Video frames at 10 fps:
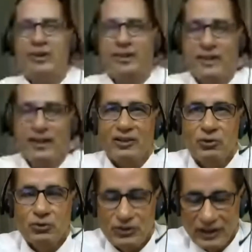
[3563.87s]
thank
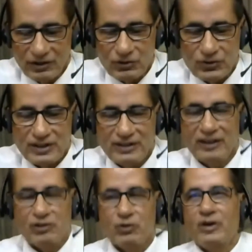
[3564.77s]
you, sir.
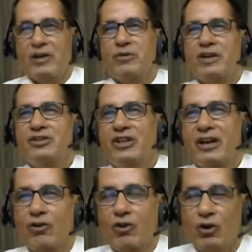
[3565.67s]
Thank you very much. There
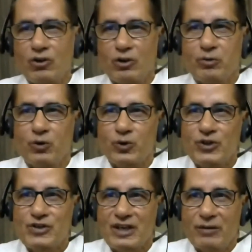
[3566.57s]
are a lot of
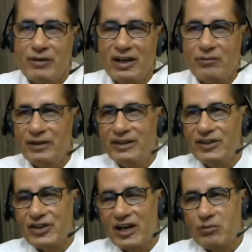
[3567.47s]
questions coming up in the
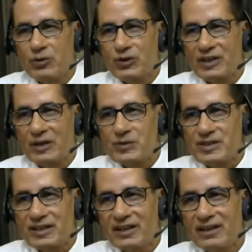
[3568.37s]
chat box I am
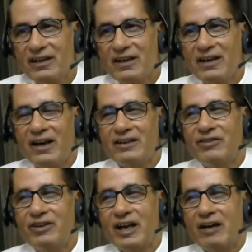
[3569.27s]
seeing, and
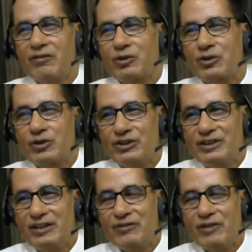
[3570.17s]
we have
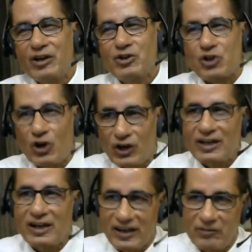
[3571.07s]
the very short
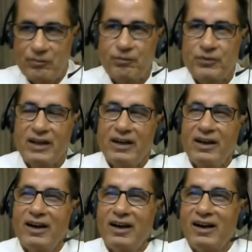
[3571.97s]
time.
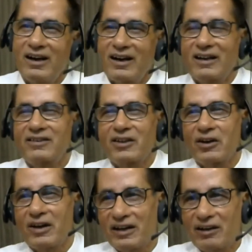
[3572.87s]
Sir,
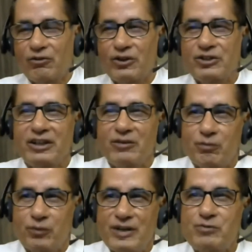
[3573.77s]
I request that
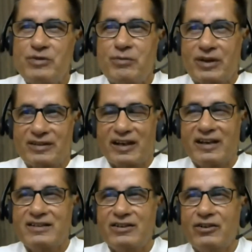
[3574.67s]
please be
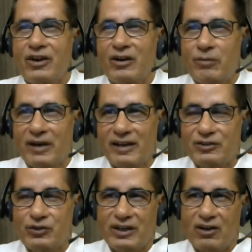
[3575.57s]
precise in your replies
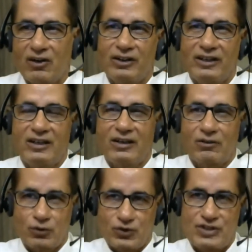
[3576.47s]
so that all the
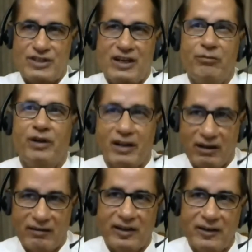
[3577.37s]
questions can be
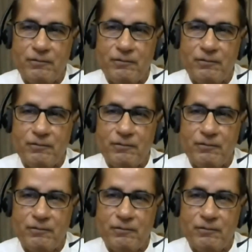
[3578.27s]
covered.